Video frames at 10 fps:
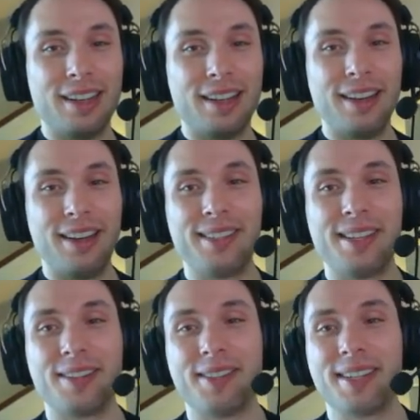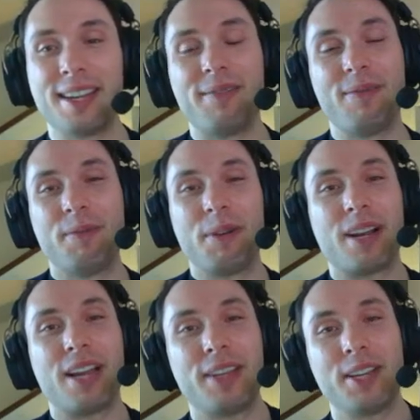It's not just that we were
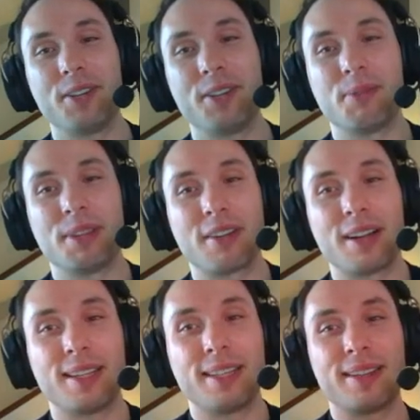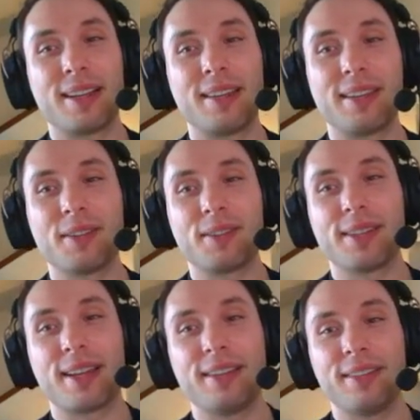having issues with our content on this old
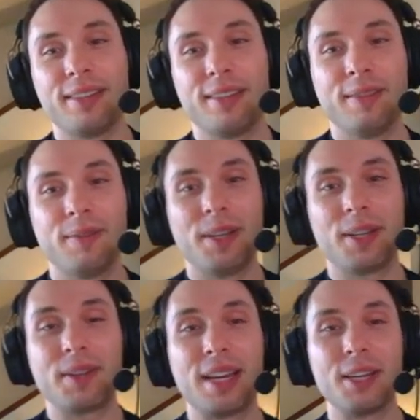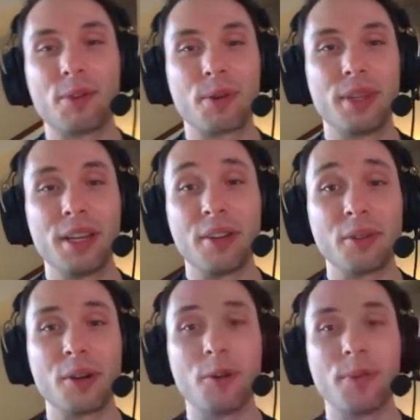site. We also had to work with an
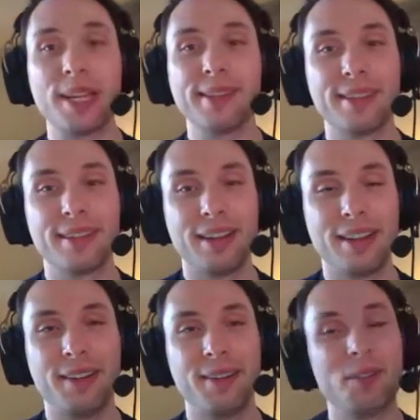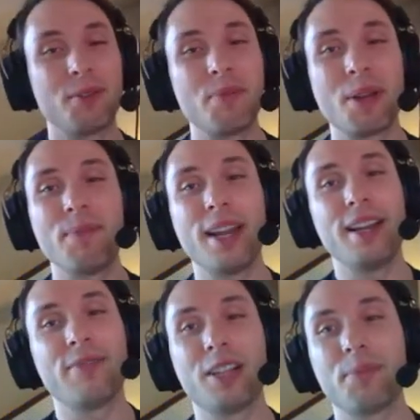old code base. It was written by
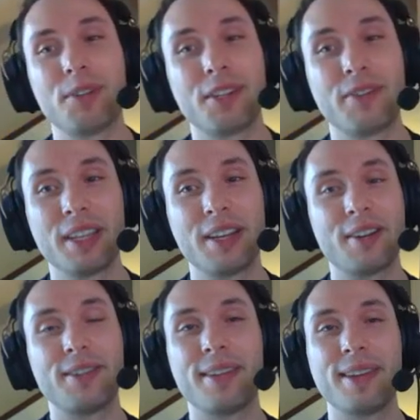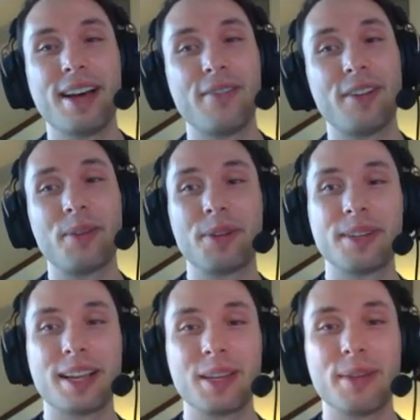many developers over the years and not very well
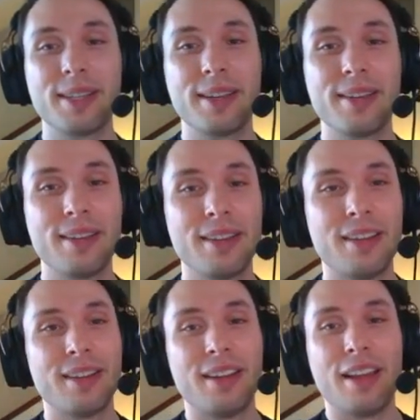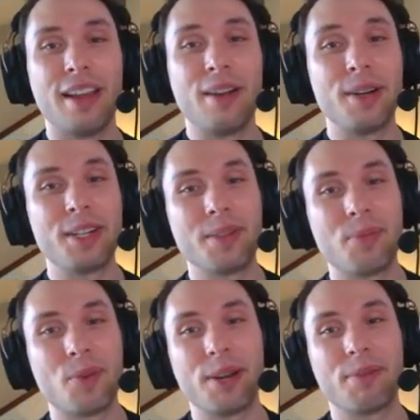documented. It had reached the
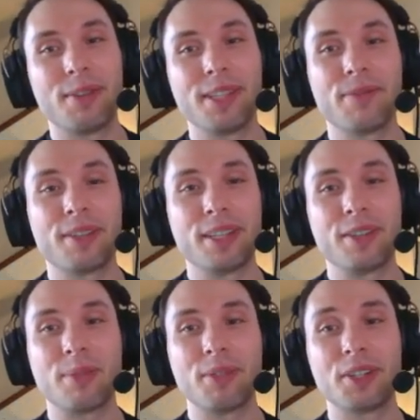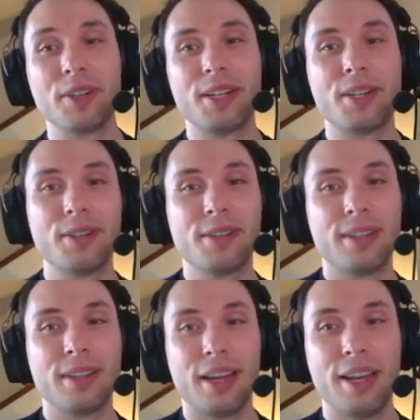point where it was difficult to troubleshoot
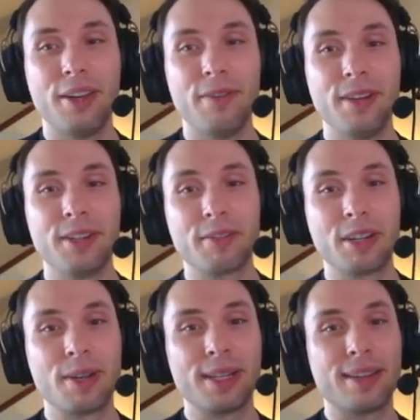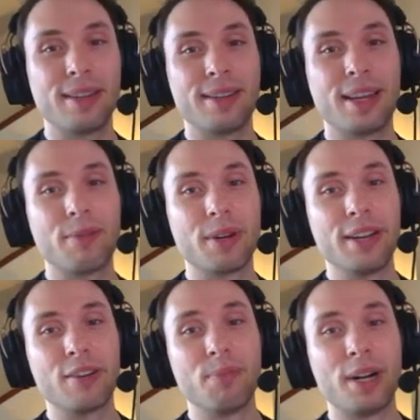issues, and new feature requests on the site were
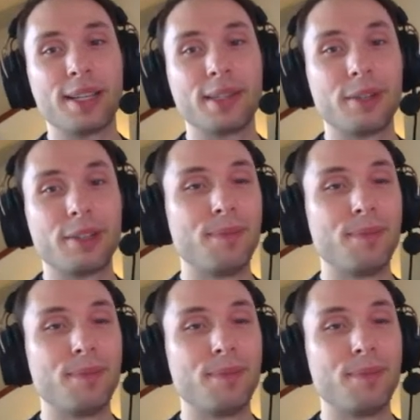near impossible.